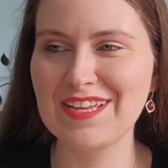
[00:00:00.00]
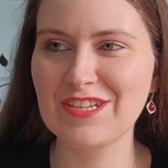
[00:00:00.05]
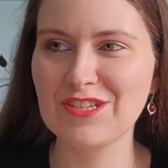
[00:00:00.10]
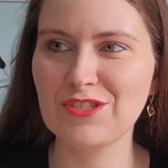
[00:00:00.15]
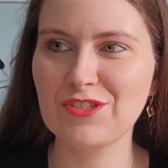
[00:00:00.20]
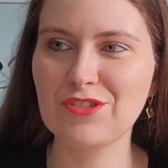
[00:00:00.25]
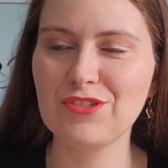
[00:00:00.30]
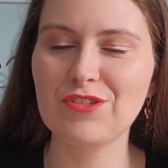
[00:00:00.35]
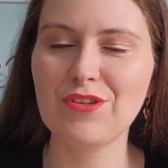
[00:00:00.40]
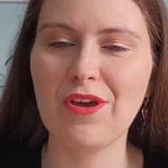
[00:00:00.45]

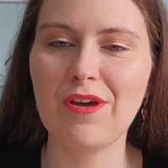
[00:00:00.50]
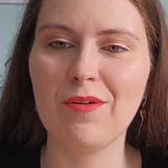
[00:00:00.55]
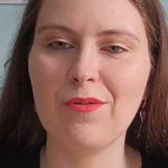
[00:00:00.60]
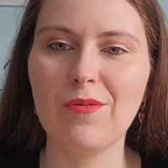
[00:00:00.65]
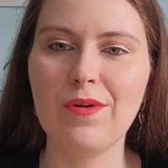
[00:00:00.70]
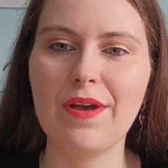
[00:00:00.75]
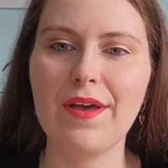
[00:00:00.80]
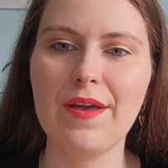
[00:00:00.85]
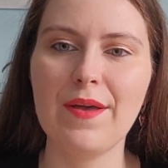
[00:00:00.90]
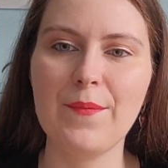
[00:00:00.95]

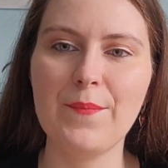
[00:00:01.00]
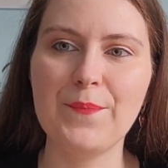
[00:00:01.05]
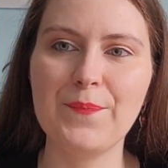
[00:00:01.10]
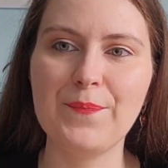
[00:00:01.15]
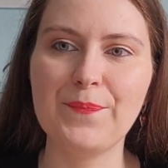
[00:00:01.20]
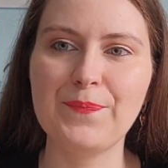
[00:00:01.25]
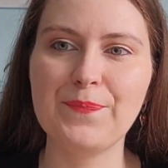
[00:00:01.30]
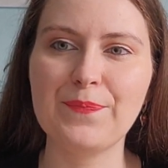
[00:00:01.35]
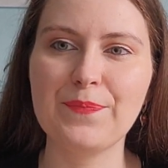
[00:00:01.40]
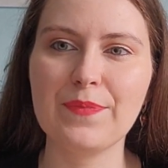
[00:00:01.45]
So,
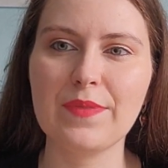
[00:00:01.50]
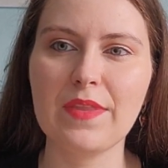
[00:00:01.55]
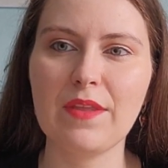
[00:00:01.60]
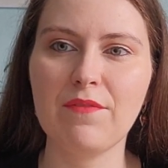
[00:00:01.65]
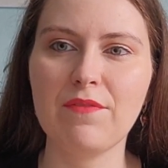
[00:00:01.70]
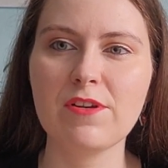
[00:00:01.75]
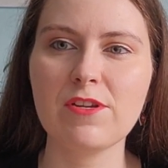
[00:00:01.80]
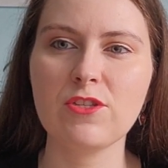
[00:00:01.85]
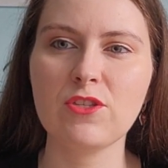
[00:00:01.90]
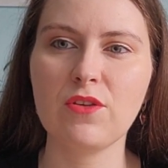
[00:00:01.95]
um.
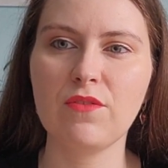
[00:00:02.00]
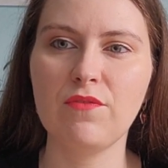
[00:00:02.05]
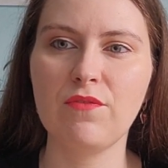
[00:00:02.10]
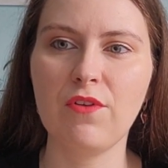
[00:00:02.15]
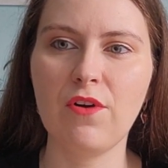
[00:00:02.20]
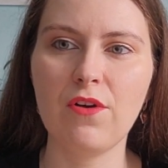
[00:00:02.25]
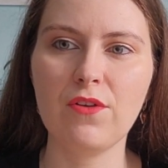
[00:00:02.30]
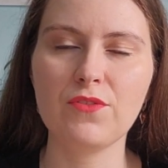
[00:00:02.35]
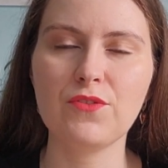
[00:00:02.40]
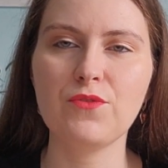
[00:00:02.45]
First of all,